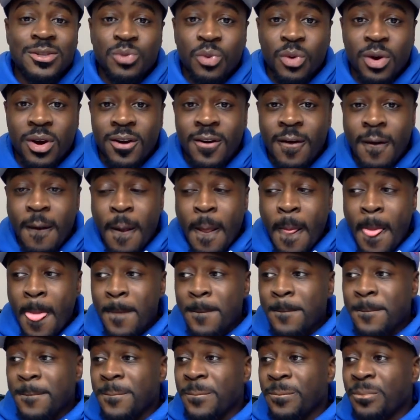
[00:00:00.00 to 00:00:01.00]
where
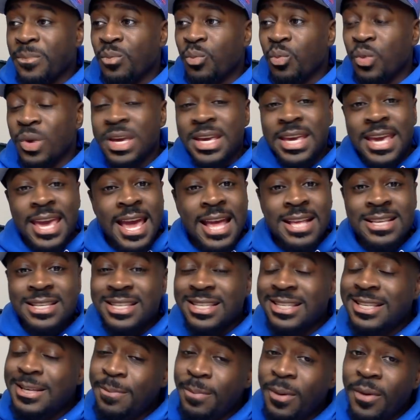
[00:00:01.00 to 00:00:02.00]
we can't
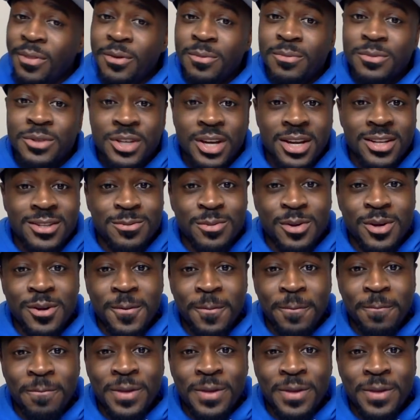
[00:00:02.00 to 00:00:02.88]
sleep on them Jets, man.